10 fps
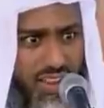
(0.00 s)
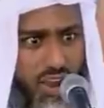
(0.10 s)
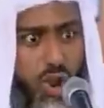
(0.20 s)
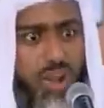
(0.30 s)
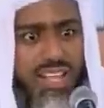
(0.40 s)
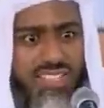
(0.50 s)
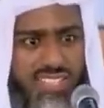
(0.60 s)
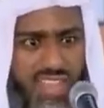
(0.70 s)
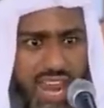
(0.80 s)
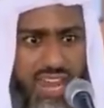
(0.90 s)
All his
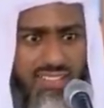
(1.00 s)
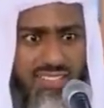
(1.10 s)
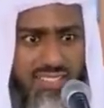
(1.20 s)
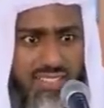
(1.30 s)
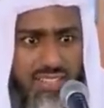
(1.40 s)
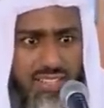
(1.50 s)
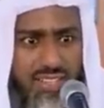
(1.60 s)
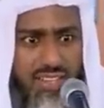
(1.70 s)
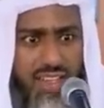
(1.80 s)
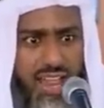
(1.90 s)
sayings
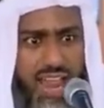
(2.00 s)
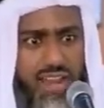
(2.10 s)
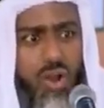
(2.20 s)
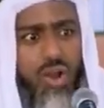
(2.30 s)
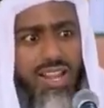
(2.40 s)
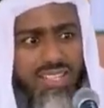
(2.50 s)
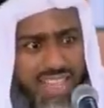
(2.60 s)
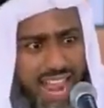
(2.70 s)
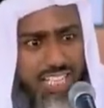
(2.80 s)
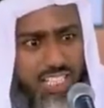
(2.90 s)
and all his
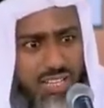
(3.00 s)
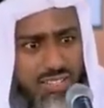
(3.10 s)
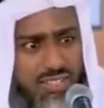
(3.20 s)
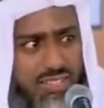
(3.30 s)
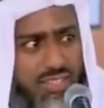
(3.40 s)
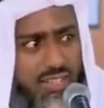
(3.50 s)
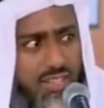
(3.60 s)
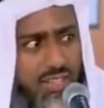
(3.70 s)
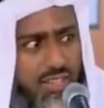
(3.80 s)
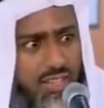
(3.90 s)
actions
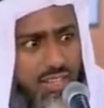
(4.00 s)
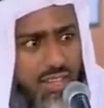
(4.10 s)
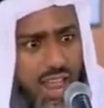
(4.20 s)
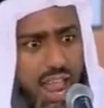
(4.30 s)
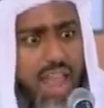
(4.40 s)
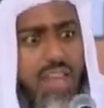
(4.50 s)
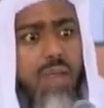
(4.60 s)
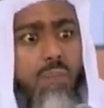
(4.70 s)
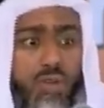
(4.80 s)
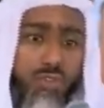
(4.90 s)
and
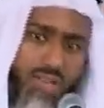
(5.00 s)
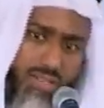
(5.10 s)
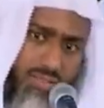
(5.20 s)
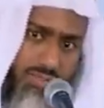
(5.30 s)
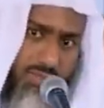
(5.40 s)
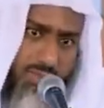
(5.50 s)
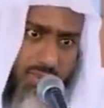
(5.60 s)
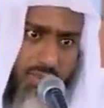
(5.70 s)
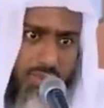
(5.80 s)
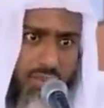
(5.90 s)
approvals.
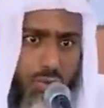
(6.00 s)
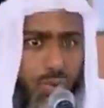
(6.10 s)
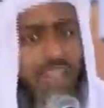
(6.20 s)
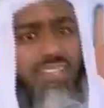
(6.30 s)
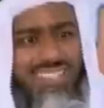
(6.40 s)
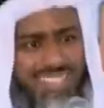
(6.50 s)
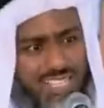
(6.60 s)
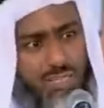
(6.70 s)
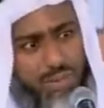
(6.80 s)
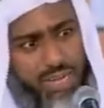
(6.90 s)
What does
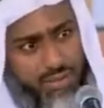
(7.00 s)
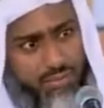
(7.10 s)
this mean?